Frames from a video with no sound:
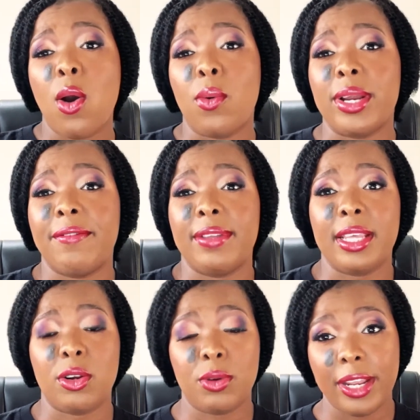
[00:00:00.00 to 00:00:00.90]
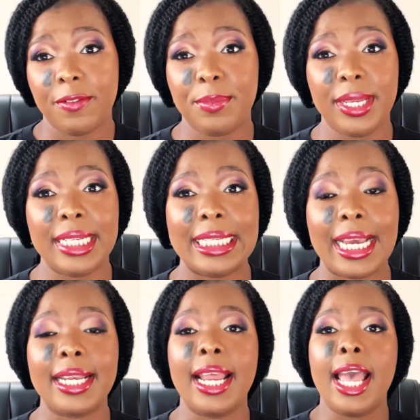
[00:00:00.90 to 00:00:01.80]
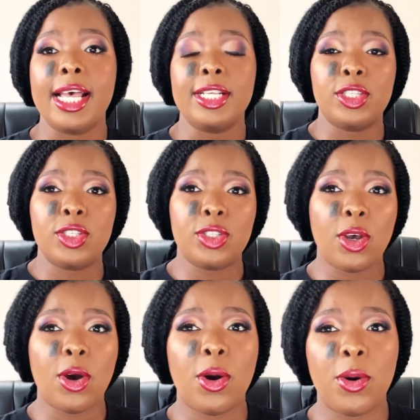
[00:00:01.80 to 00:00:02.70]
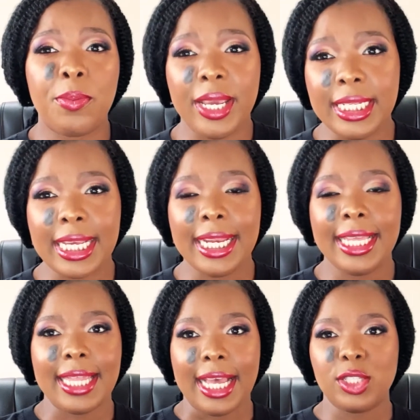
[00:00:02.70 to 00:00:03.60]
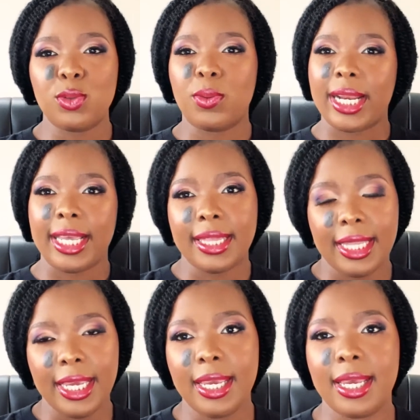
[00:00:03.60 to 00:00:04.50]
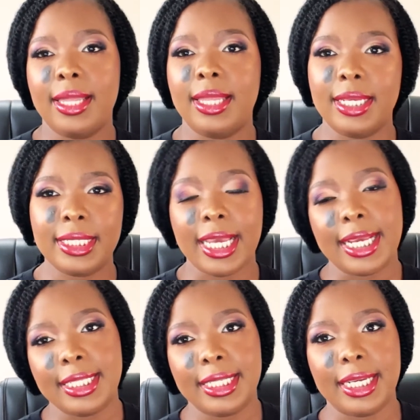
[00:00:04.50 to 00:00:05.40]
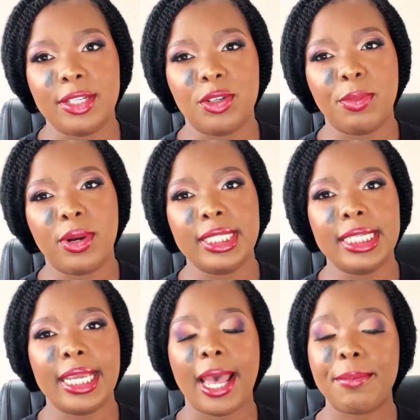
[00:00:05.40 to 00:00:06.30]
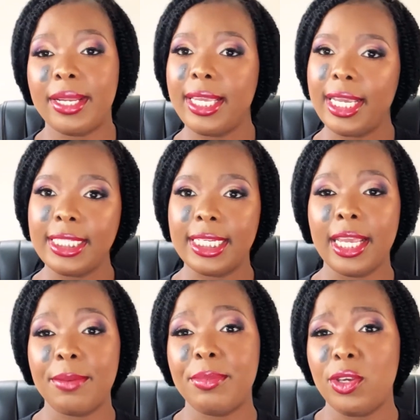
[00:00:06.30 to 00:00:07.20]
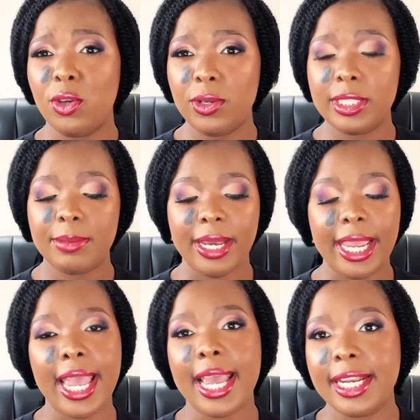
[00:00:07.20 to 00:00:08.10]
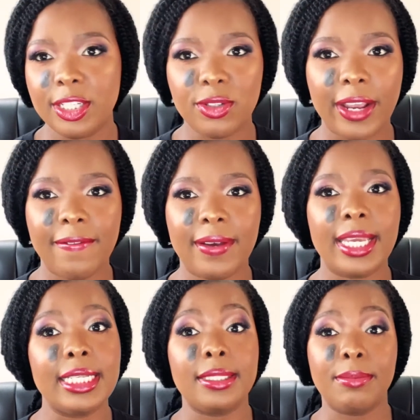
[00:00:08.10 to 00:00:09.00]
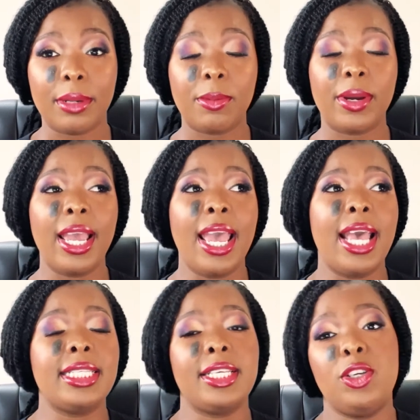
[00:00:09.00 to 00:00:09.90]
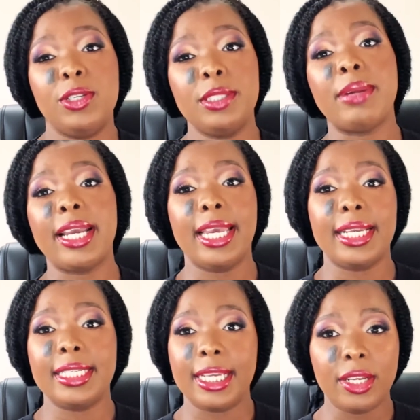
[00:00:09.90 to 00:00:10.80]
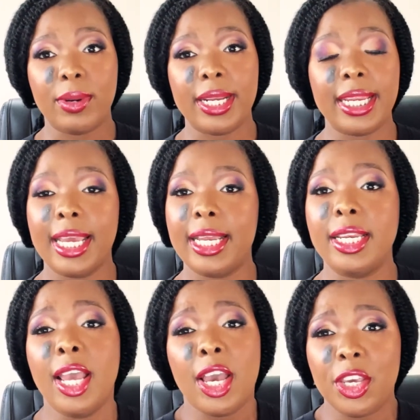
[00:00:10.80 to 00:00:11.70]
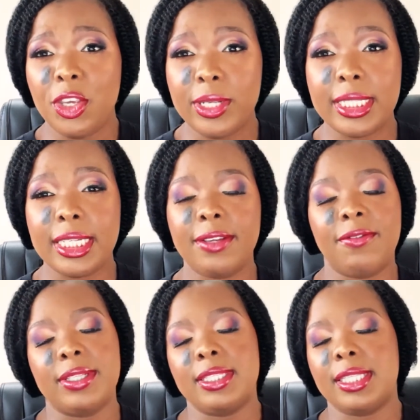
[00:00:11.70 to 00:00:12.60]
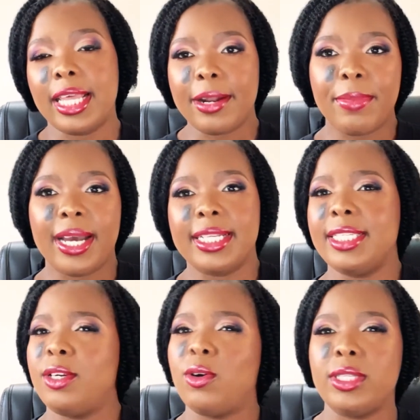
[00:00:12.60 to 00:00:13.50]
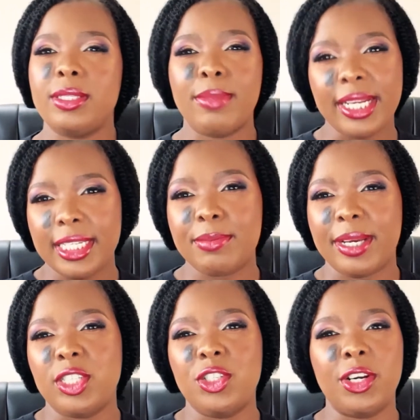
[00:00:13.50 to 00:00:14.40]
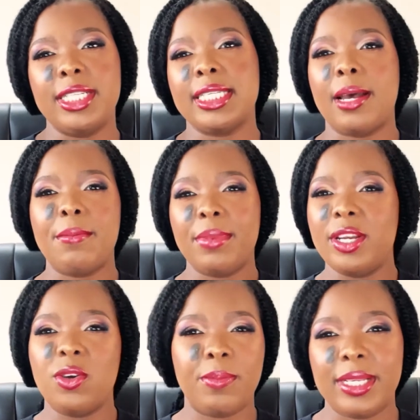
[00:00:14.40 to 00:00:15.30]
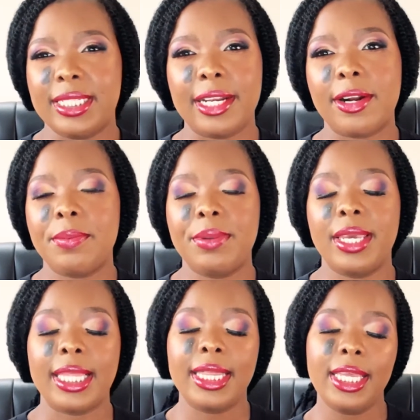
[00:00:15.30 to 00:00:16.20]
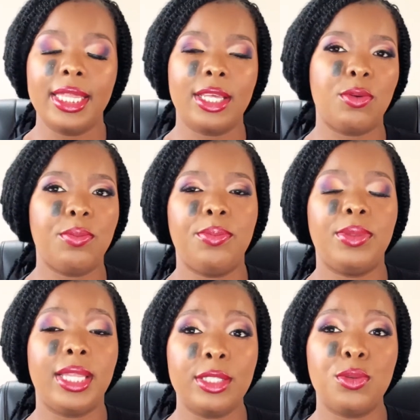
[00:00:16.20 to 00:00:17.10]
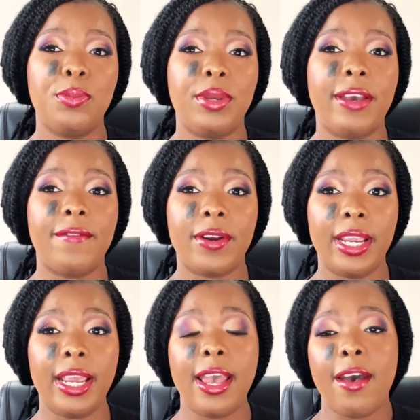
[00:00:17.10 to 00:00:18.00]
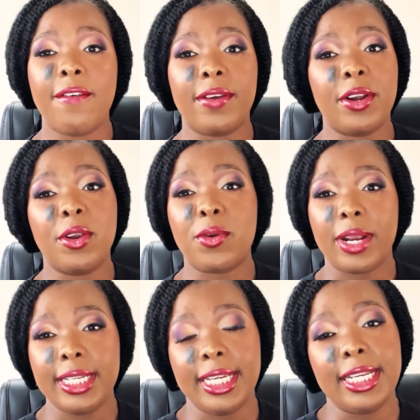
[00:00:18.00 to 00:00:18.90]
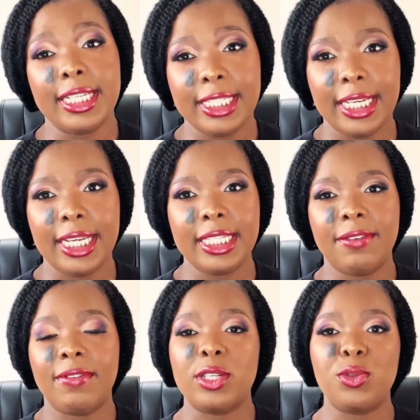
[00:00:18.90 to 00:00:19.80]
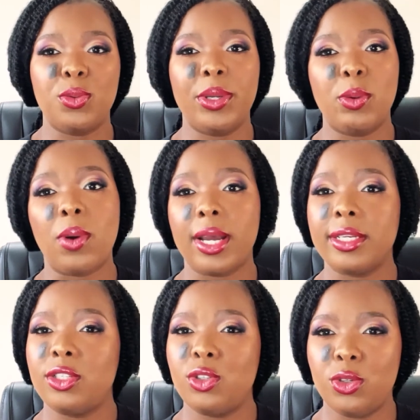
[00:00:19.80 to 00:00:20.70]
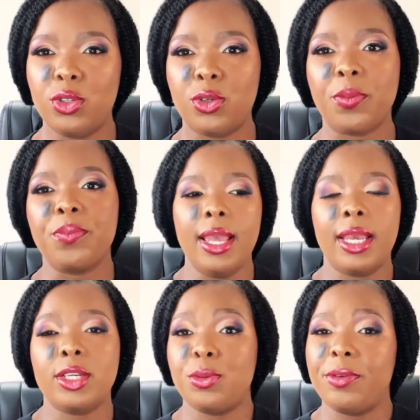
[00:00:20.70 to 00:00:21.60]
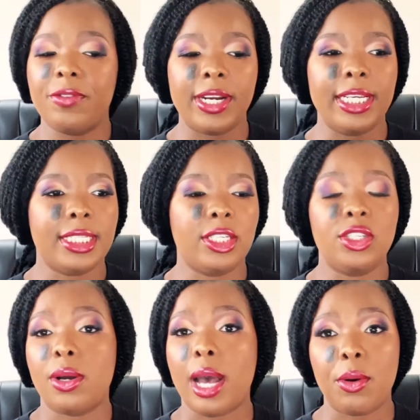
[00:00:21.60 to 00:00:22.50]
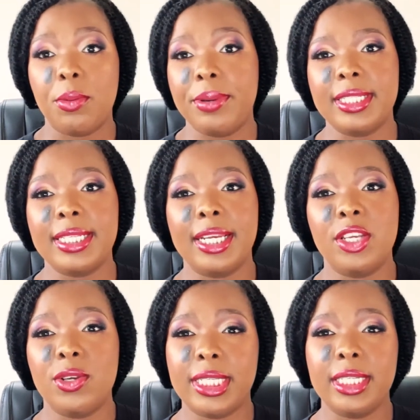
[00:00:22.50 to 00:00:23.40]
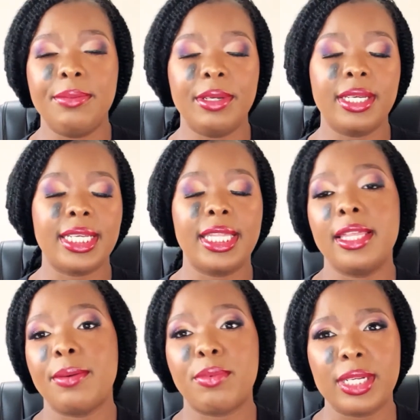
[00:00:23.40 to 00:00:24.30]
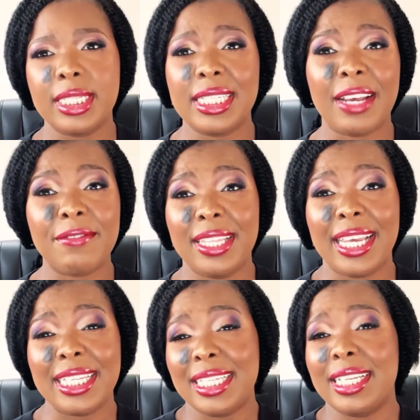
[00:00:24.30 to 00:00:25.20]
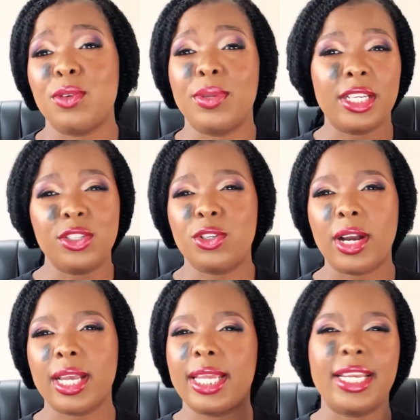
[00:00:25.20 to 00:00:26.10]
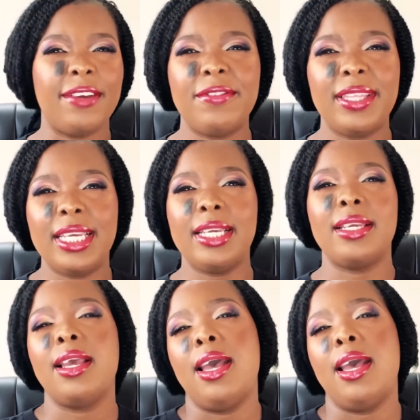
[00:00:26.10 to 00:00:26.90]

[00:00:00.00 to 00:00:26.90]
whatever that would have been done. So basically that's what I think. This accident reporting application can be used by any driver in Zimbabwe. It's a huge market. Anyone can use it, if it's third party or it's managed by insurance company or by ZRP. I think this will be a very, very great initiative that we want to do. It will be very essential. I will personally use it because I think the process after the accident, with the shock and everything,